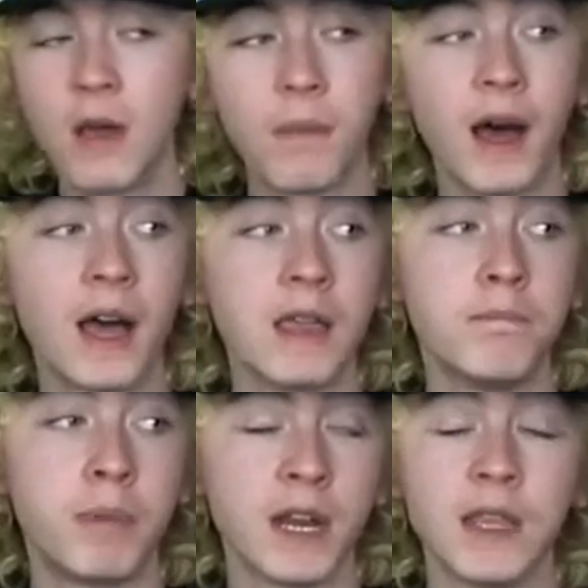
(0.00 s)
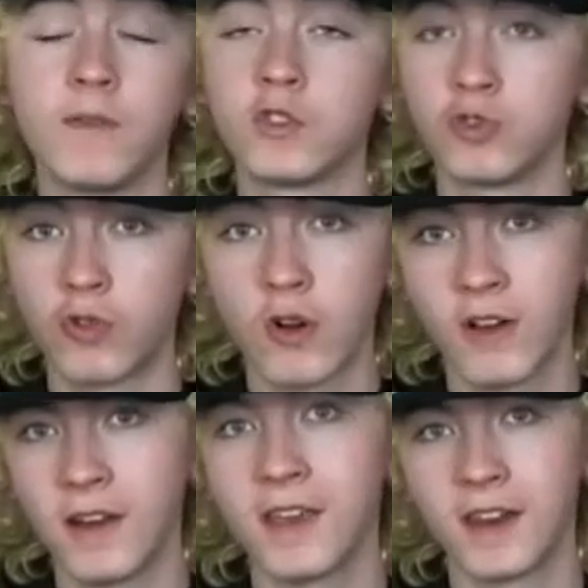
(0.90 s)
but I believe
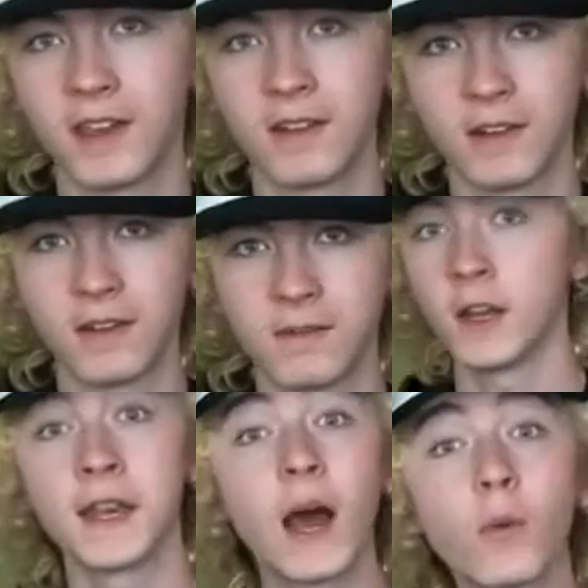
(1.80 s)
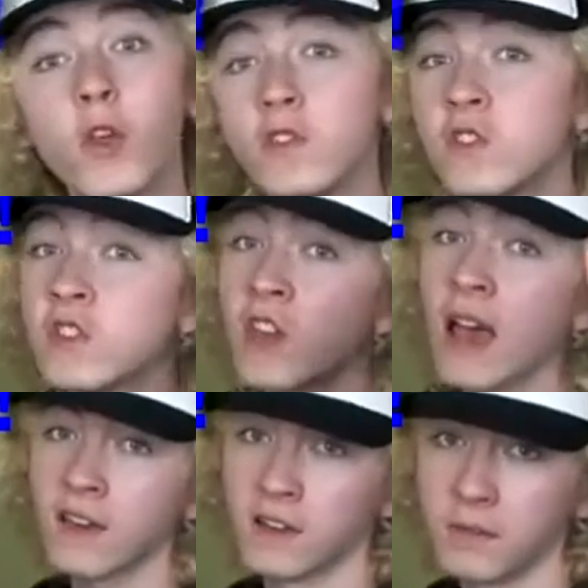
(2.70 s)
strongly in it. Now, the
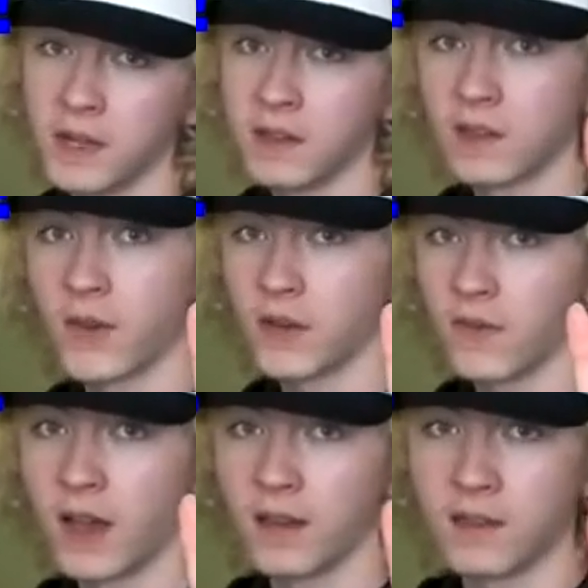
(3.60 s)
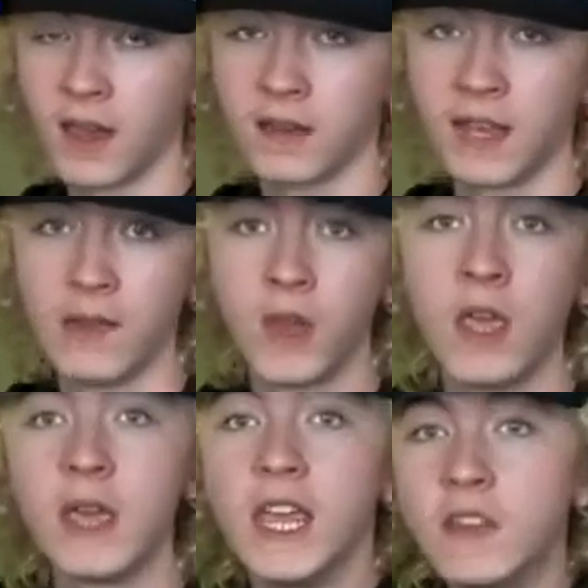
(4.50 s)
second piece of advice I'd give
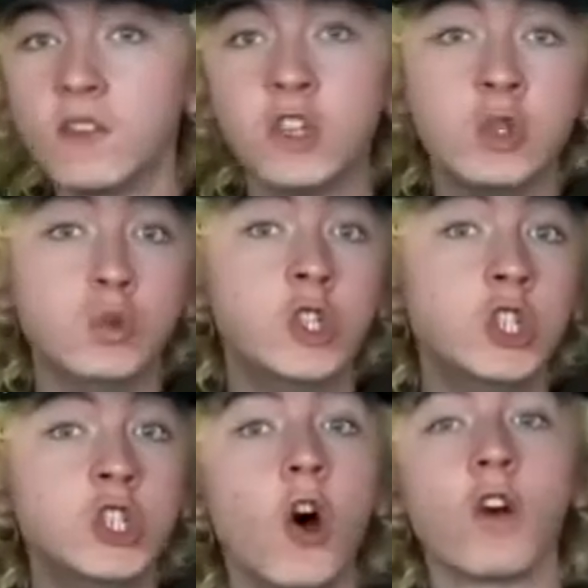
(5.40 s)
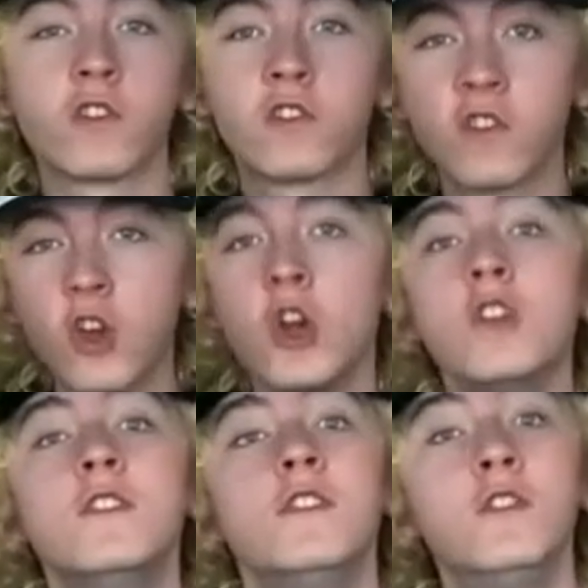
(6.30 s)
is to just
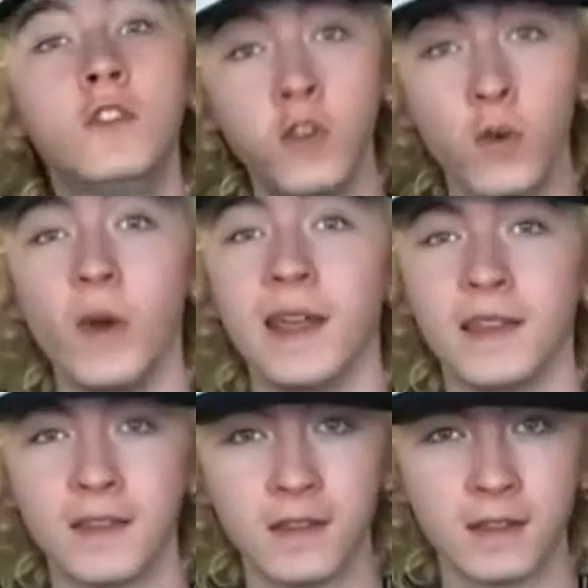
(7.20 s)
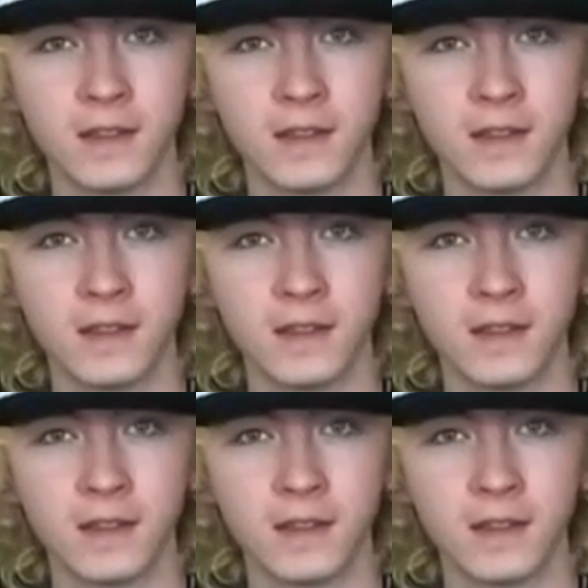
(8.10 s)
do it.